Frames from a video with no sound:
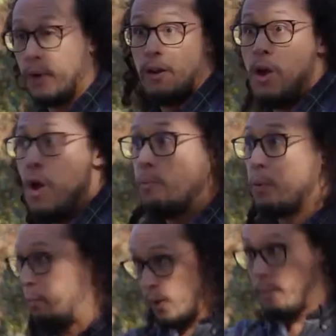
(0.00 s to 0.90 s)
But
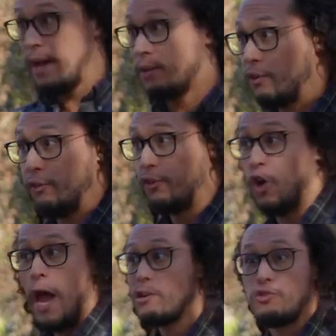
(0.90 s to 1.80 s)
what about the
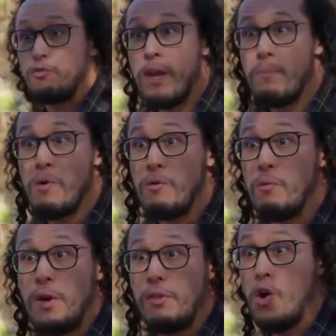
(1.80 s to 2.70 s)
Full House
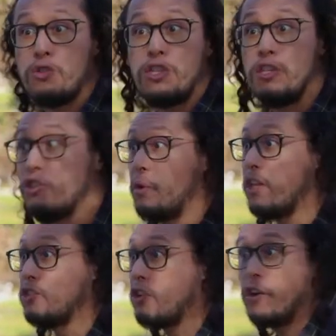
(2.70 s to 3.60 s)
reboot where the Olsen
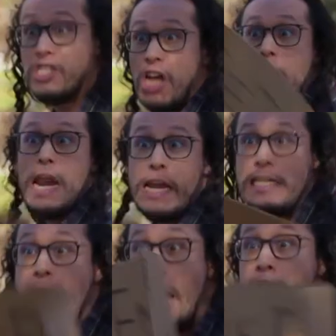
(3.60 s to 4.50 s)
twins are exotic